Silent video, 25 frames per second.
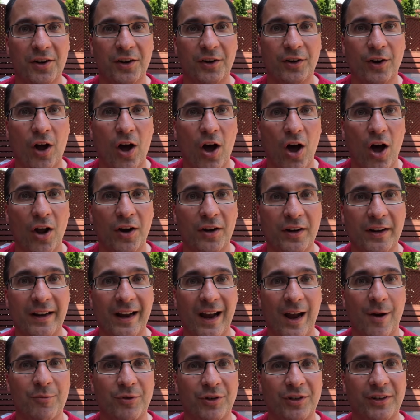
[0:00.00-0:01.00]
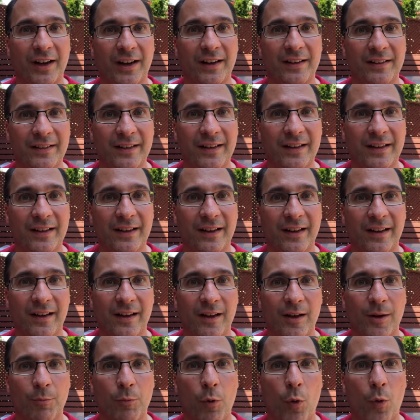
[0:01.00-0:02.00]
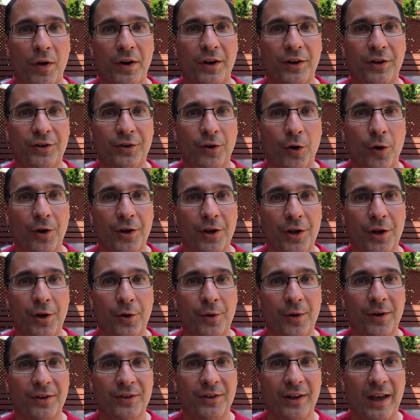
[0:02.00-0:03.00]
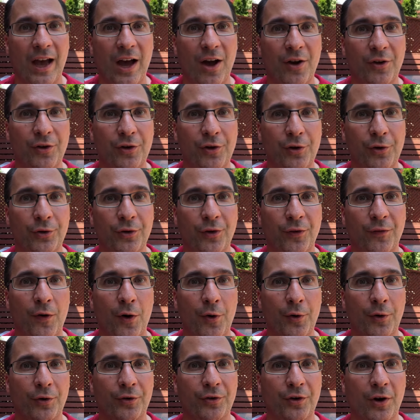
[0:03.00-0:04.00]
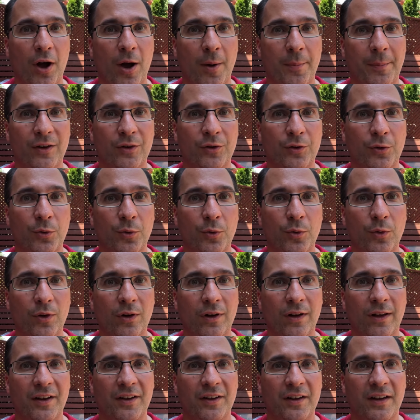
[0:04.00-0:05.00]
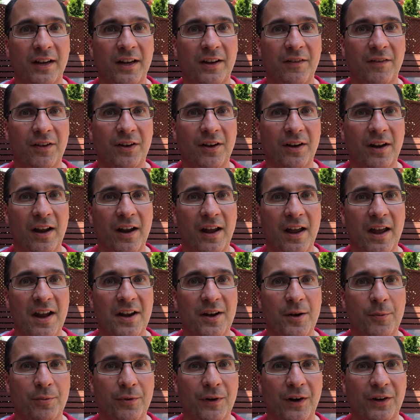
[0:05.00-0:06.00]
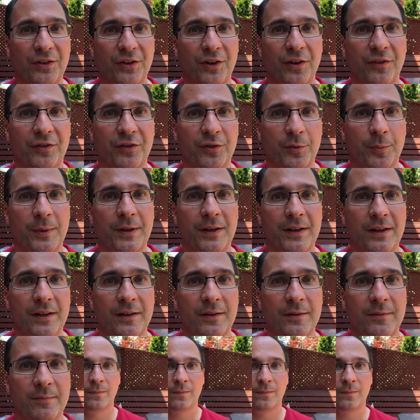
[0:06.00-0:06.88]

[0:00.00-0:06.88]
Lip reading: an on-camera technique, but what he's showing you is how to use a Photoshop tool to give it an impression of speed.